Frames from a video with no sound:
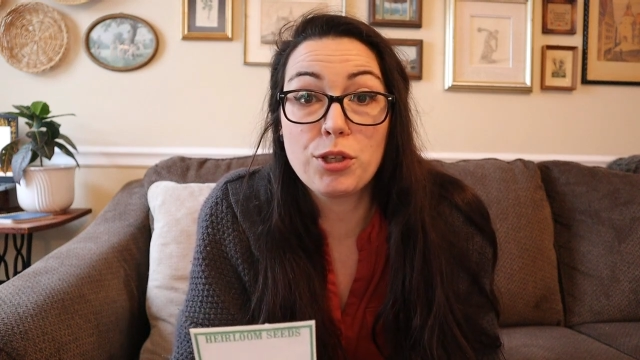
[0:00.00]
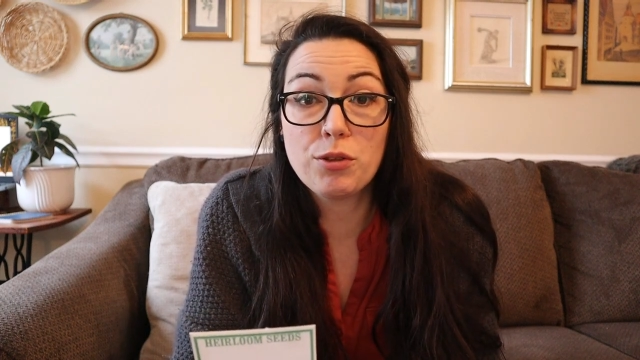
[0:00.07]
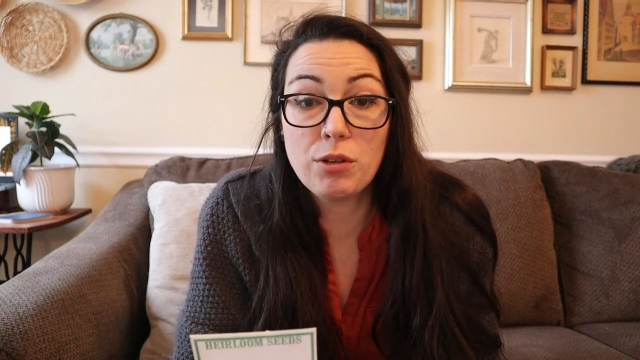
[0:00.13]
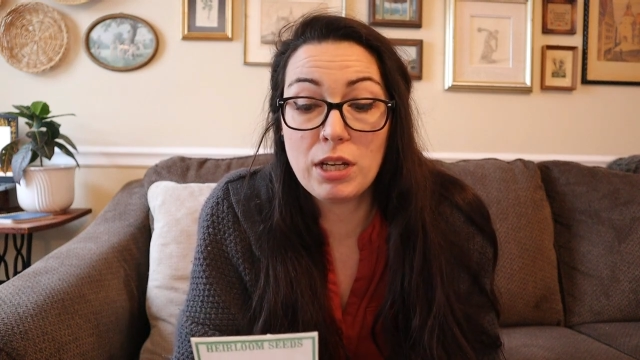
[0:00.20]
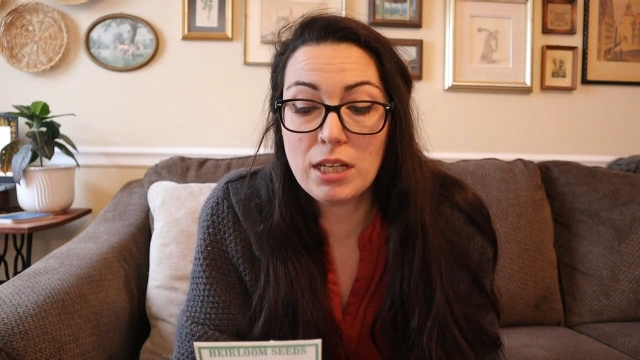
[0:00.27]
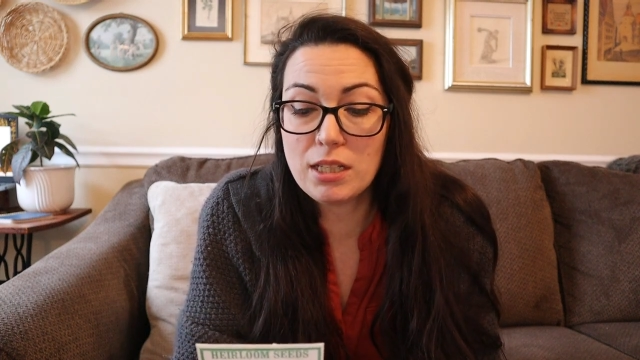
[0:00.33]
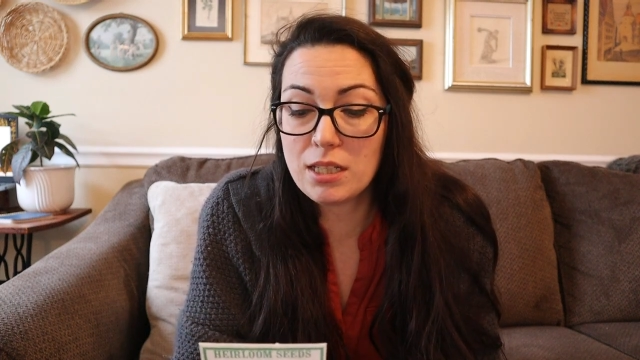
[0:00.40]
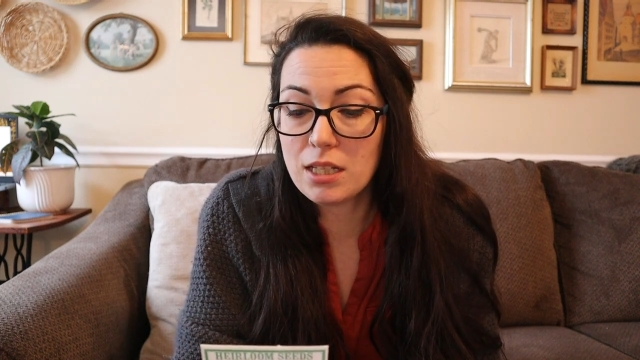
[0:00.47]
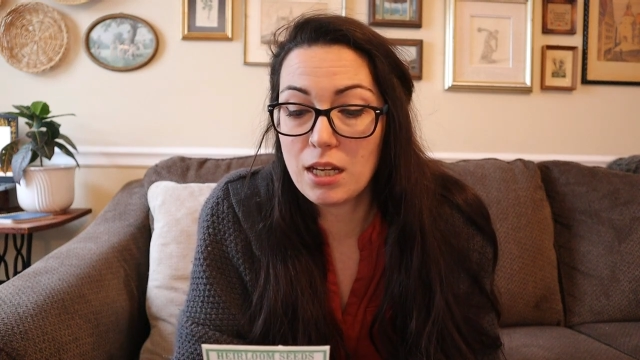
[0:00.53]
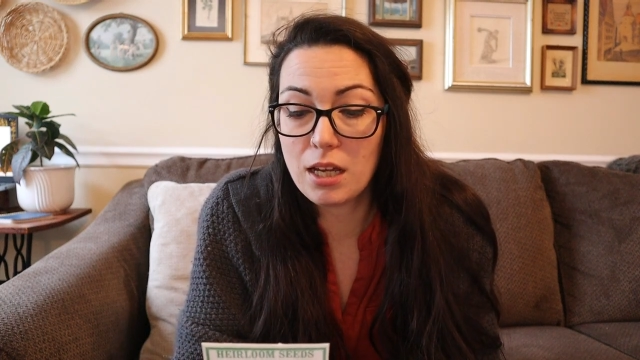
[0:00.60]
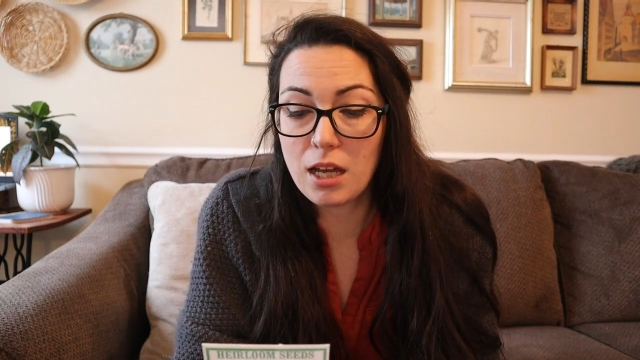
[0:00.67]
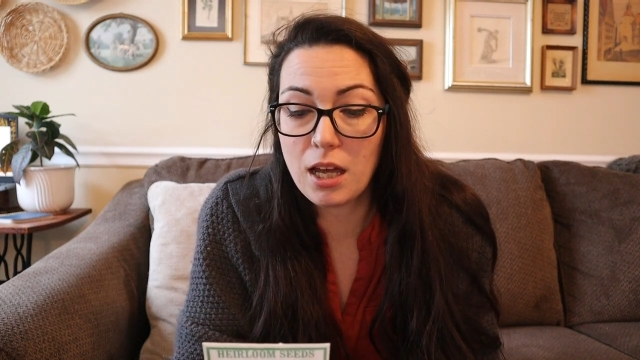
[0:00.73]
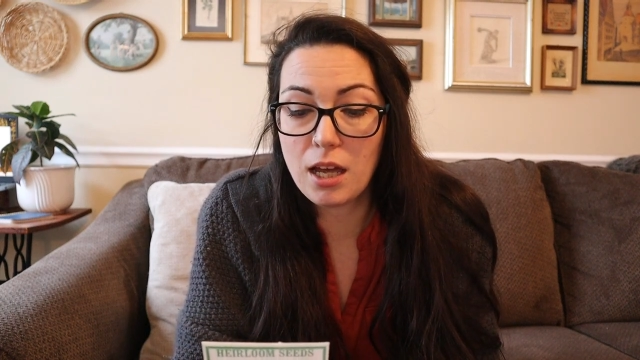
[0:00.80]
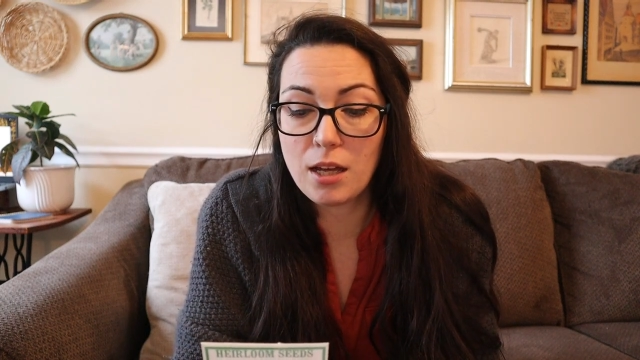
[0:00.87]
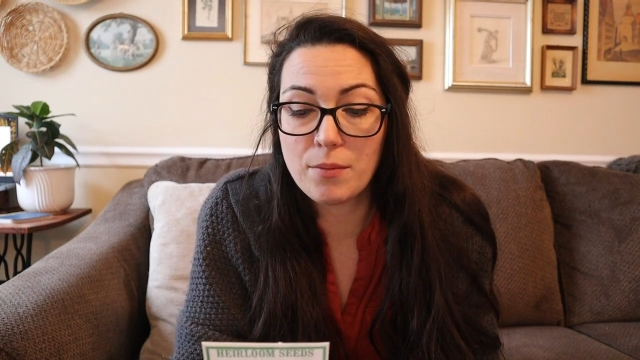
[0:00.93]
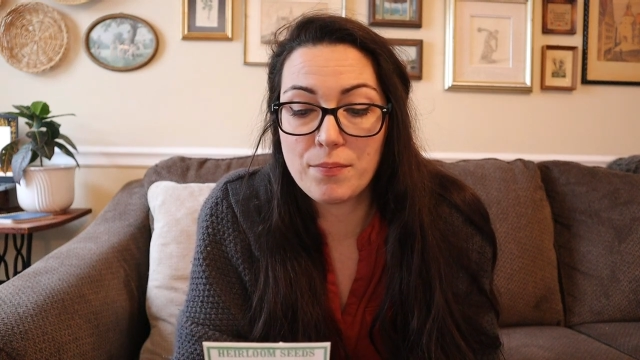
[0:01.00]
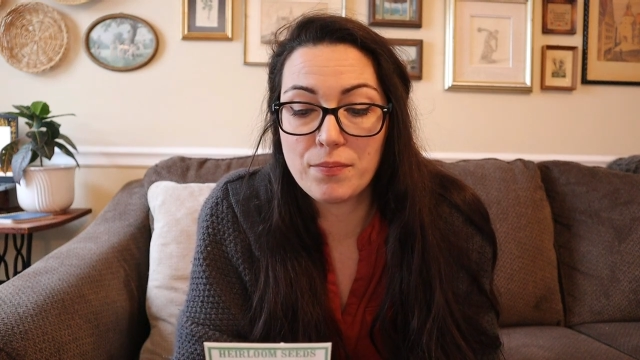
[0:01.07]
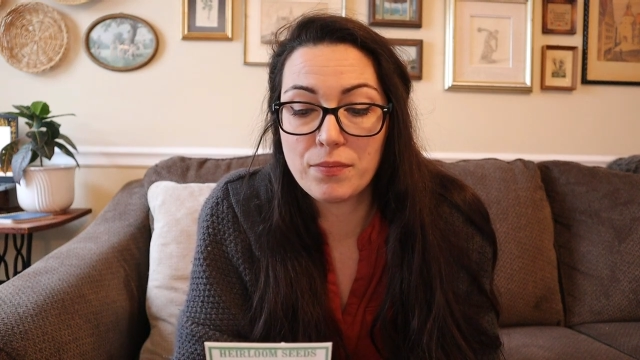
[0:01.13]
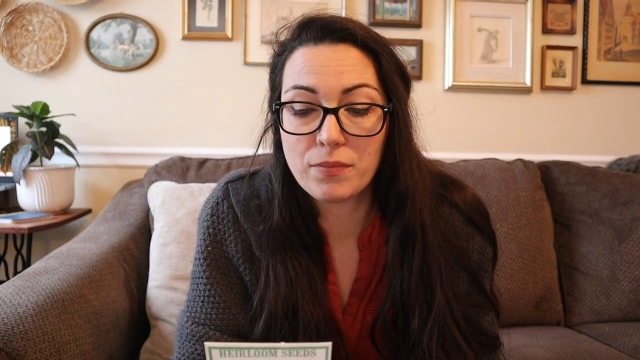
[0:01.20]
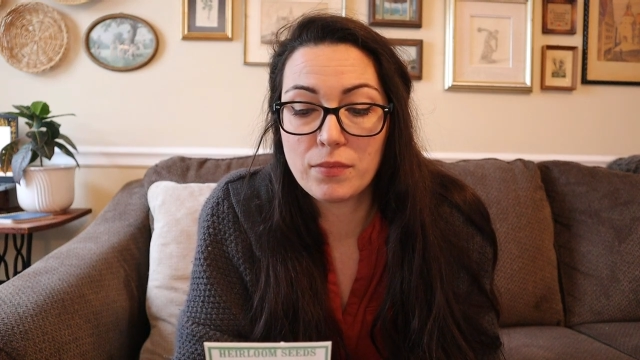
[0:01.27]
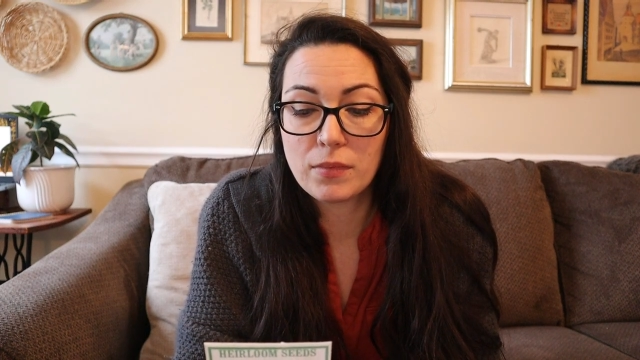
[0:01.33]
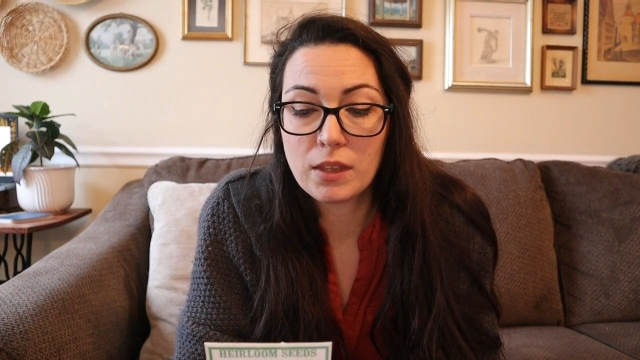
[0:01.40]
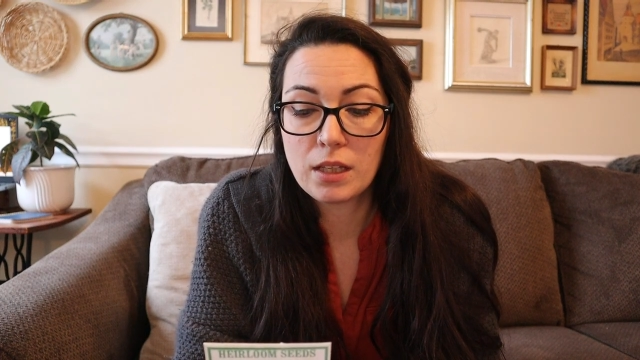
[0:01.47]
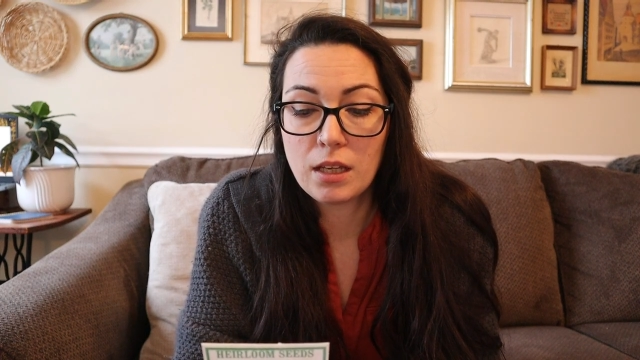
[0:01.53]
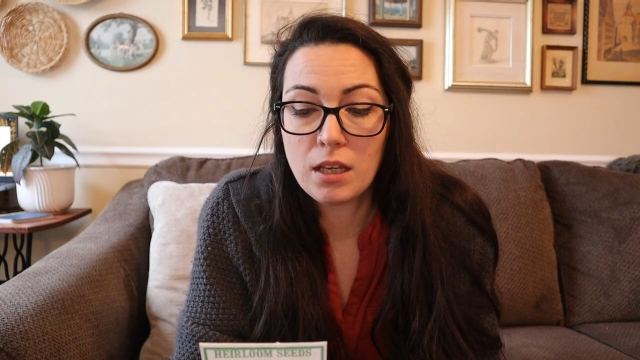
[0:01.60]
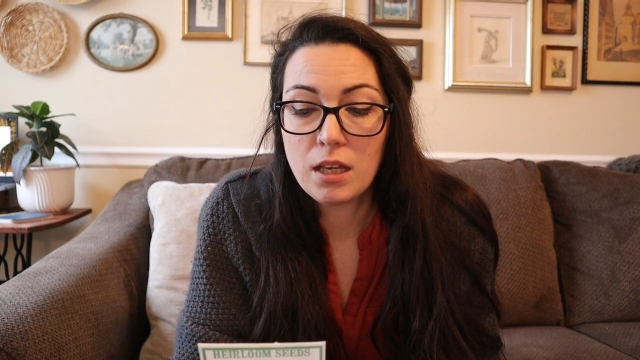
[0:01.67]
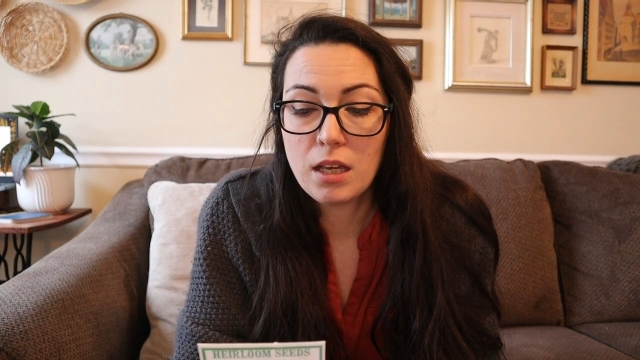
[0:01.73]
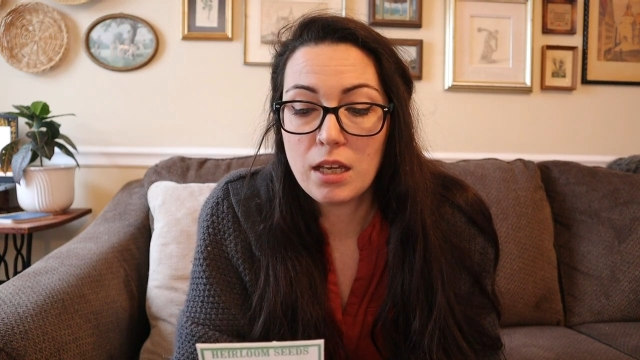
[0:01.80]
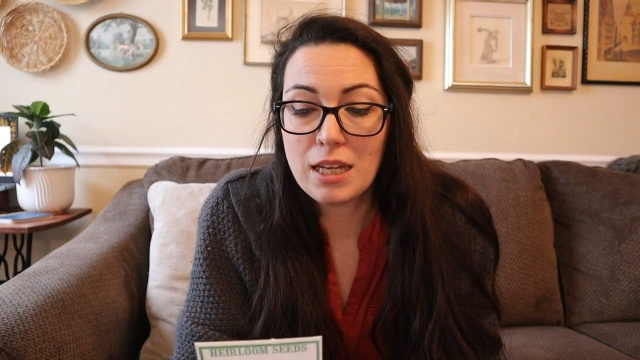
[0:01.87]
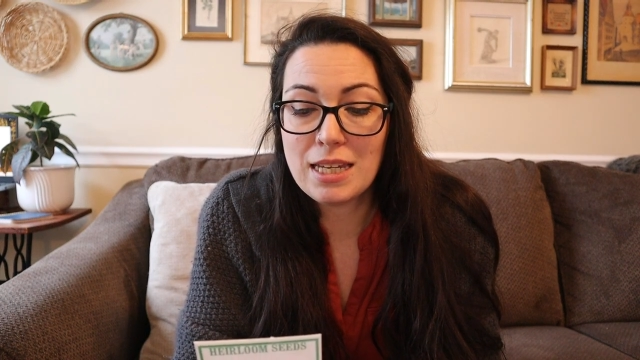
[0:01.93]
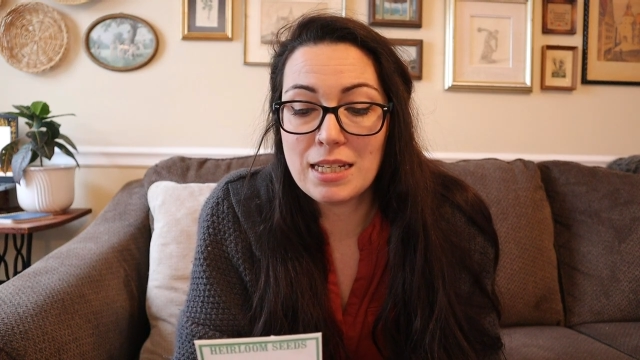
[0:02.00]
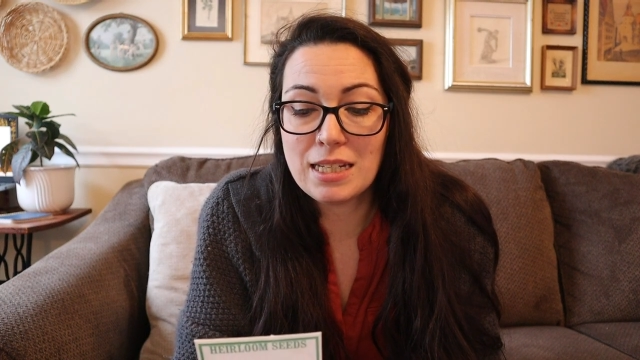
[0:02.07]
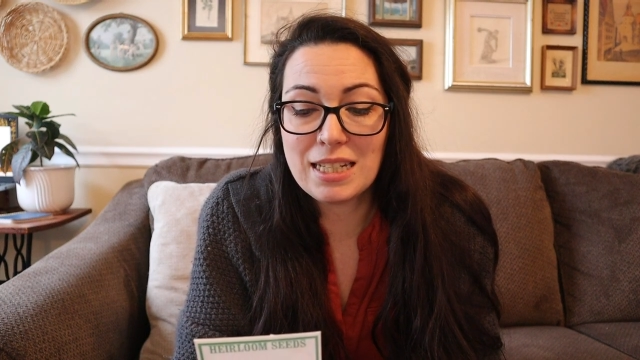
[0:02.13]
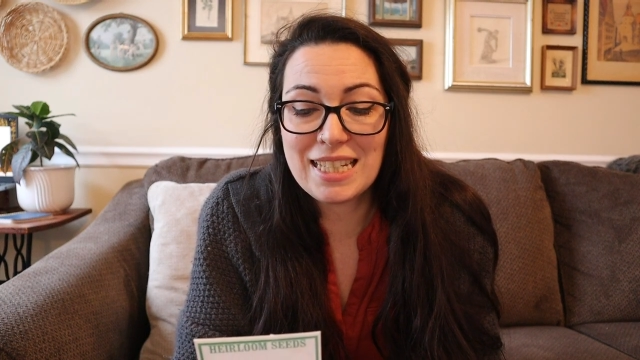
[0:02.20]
unit in